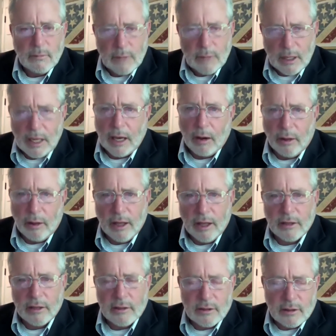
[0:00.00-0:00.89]
Yeah,
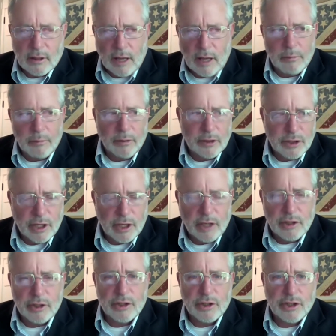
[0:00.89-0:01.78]
I
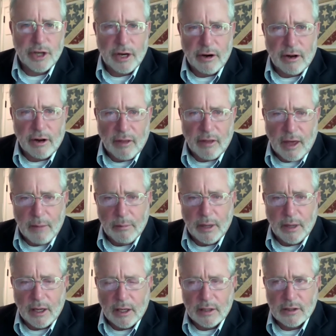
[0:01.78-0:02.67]
appreciate you sharing that,
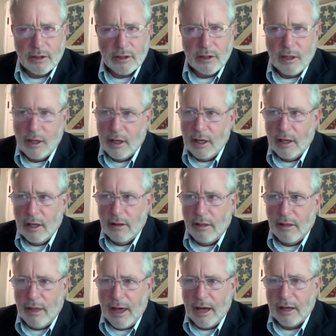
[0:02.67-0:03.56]
because
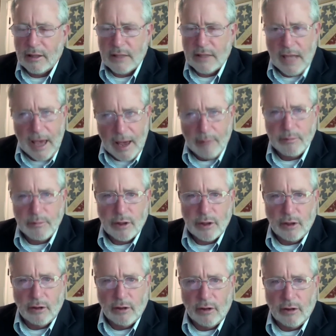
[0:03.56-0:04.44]
that is
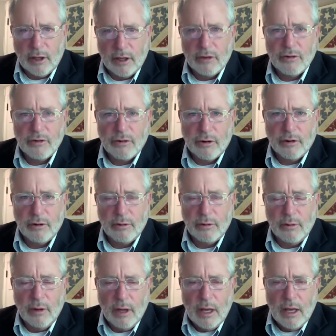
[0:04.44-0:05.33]
absolutely
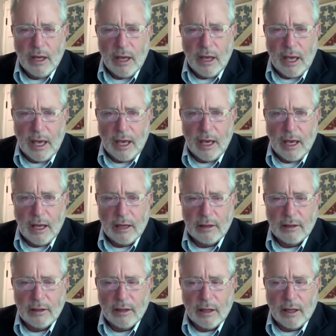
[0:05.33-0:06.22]
true
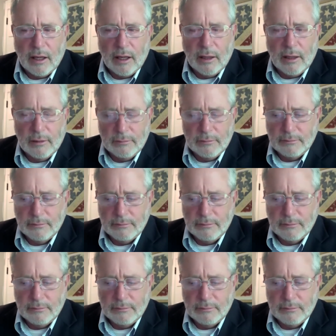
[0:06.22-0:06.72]
and doesn't